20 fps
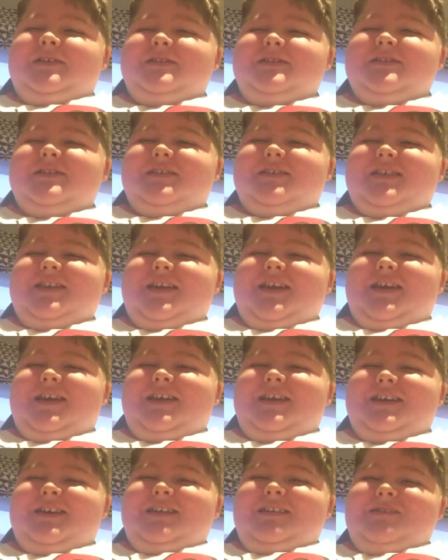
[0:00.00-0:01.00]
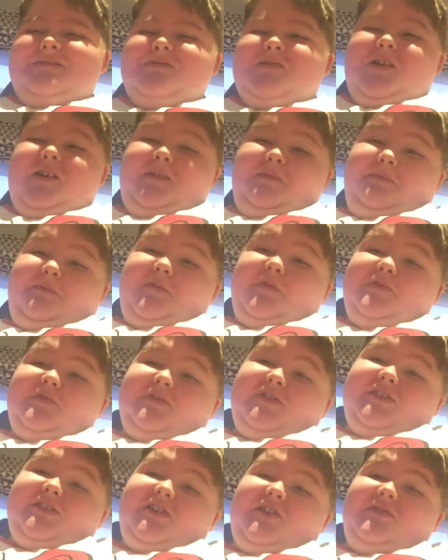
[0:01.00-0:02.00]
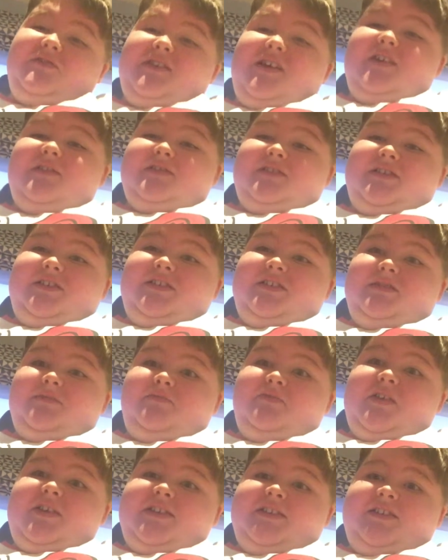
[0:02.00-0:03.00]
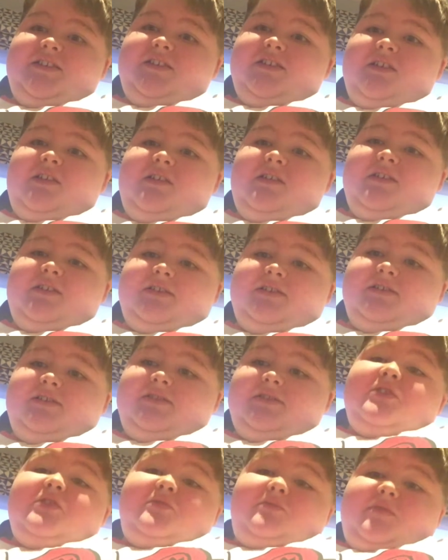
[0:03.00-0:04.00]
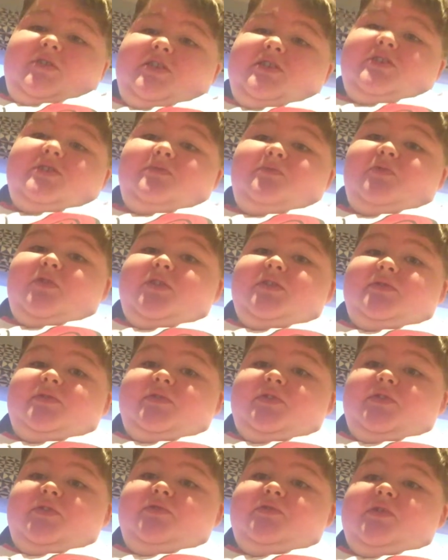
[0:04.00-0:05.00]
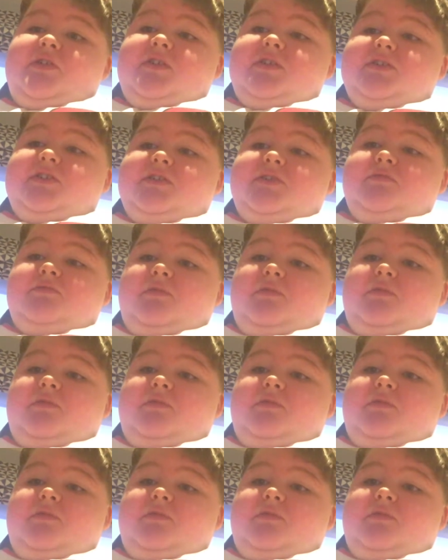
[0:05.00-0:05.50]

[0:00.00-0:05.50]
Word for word: So yeah, looking forward to go down and see the presents guys. Gonna be a surprise for you guys as